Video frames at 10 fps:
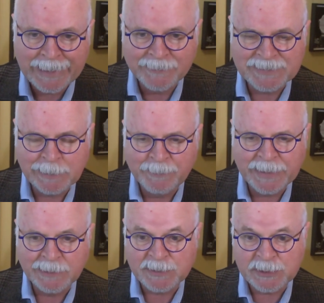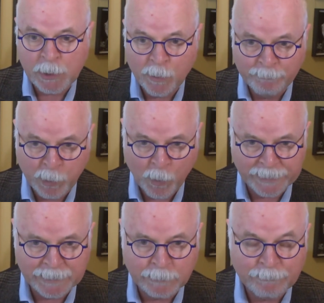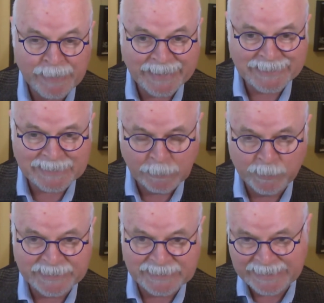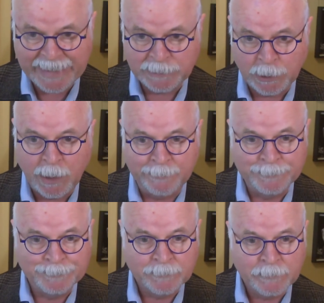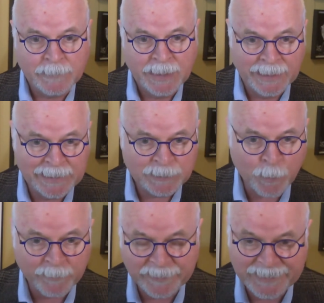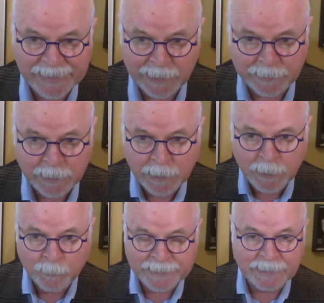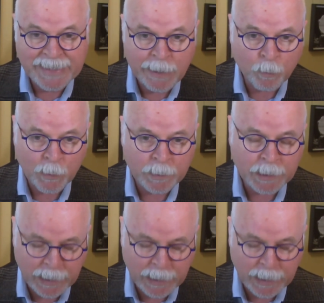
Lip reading: if something is so important, make it someone's day job. And that's what we've done with a network